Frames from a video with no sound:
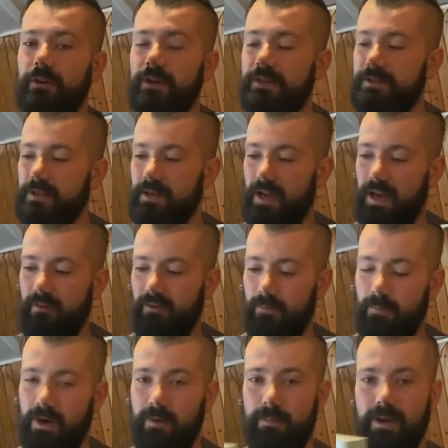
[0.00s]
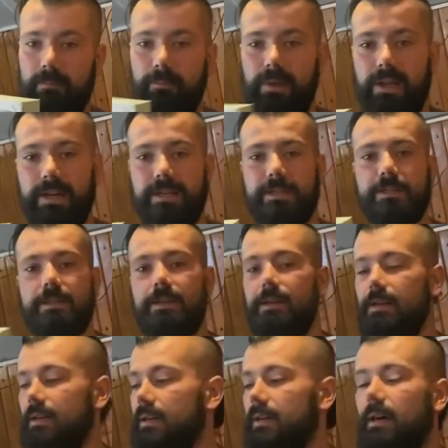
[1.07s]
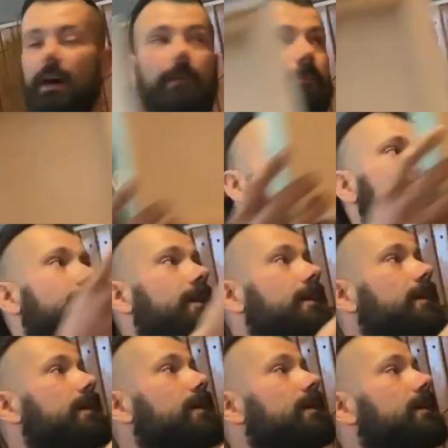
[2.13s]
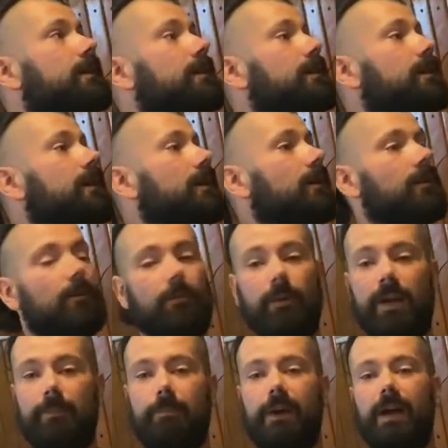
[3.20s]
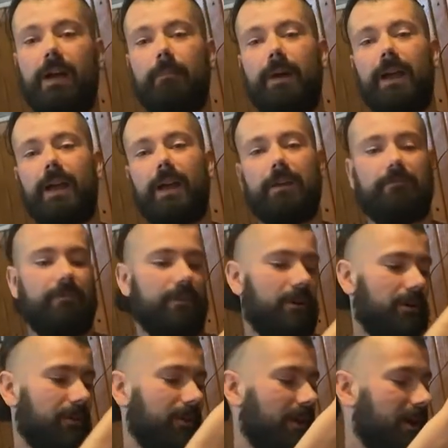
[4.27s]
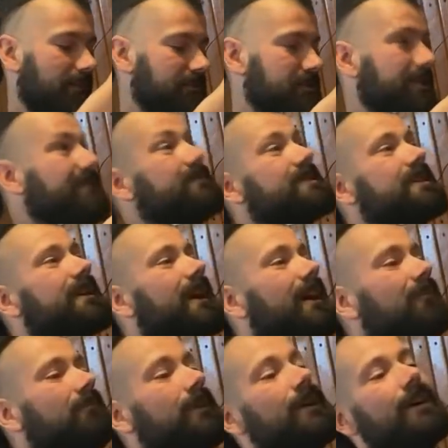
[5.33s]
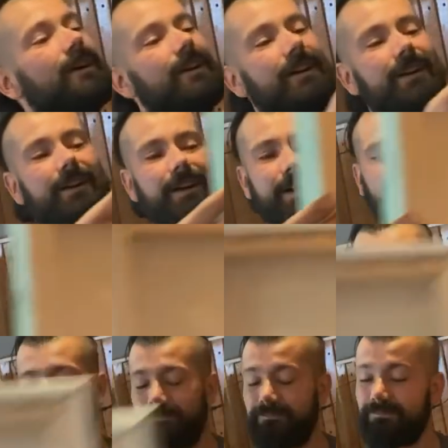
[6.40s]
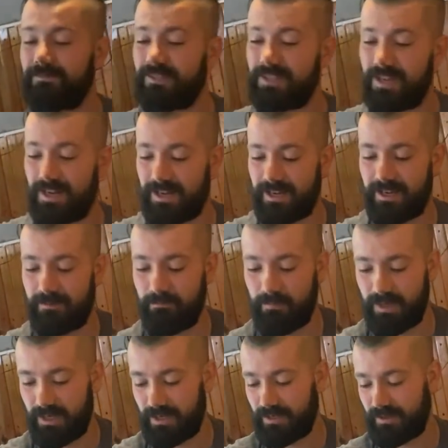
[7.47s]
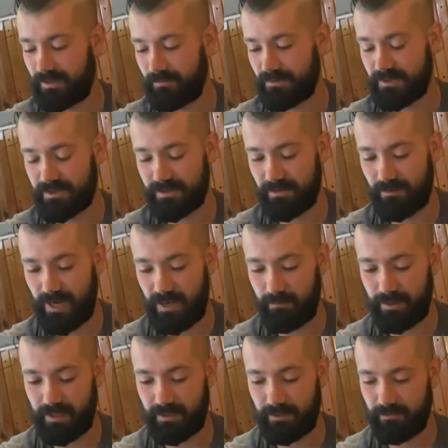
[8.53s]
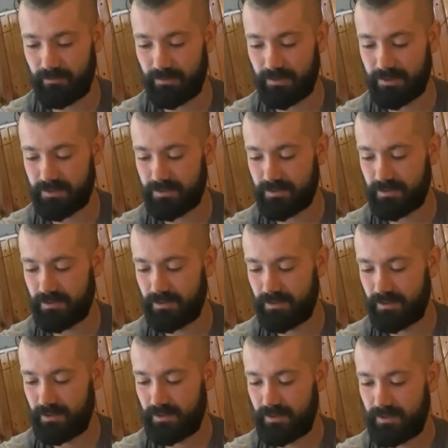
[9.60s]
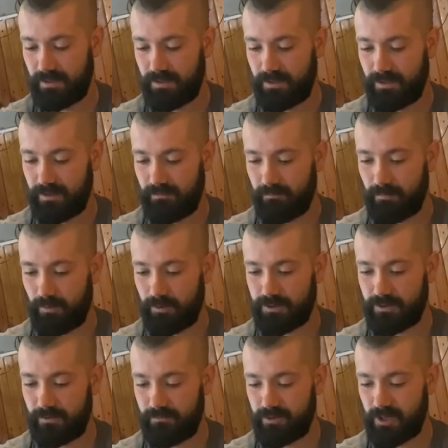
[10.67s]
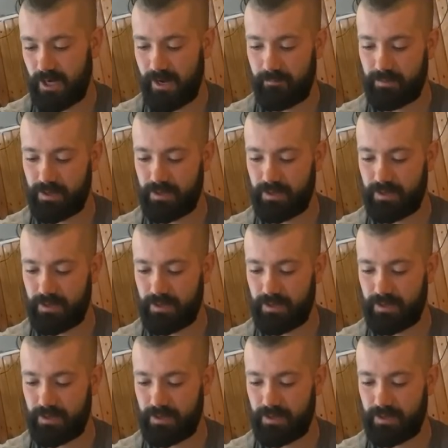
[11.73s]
It's gonna have a permanent place up here, right behind my head for all the live streams to come. I'm just so happy with this portrait of Champ.